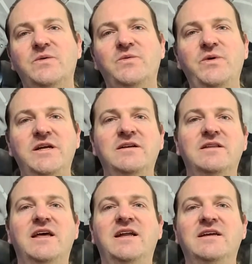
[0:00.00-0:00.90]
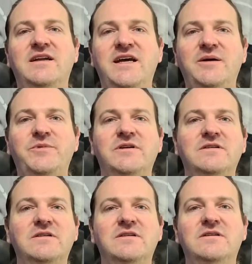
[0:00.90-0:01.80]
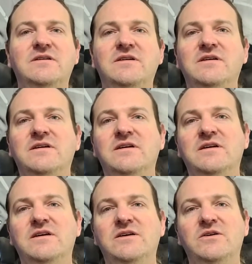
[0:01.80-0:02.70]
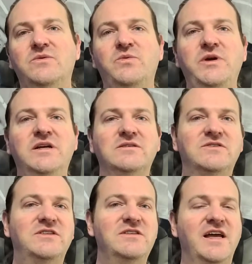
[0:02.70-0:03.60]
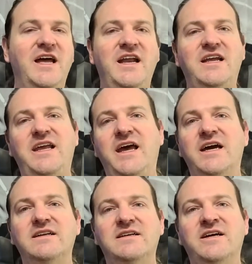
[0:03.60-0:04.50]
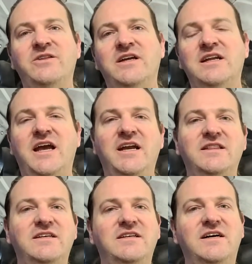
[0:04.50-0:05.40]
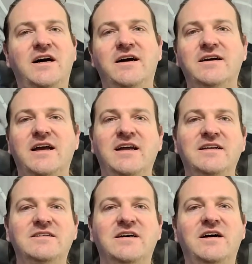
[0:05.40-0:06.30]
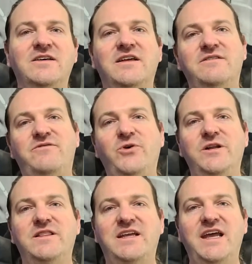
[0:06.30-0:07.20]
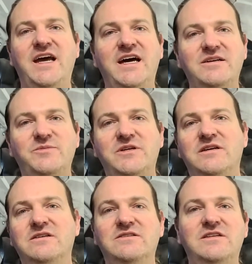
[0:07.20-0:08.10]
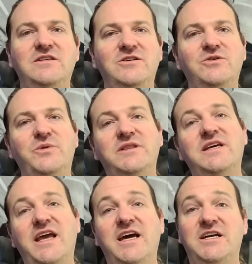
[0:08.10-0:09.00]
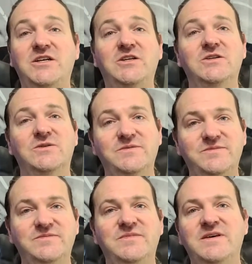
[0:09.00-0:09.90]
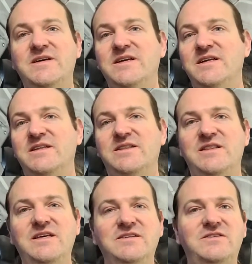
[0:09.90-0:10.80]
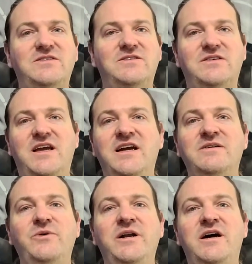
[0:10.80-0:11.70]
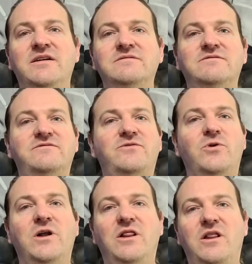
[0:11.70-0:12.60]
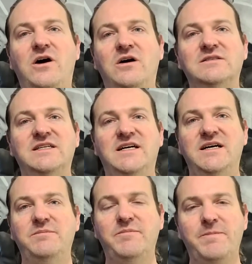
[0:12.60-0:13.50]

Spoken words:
When that had happened, we had a cat now that hated the dog, and a dog that avoided the cat because he knew what the cat could do. This kind of went on for a long time.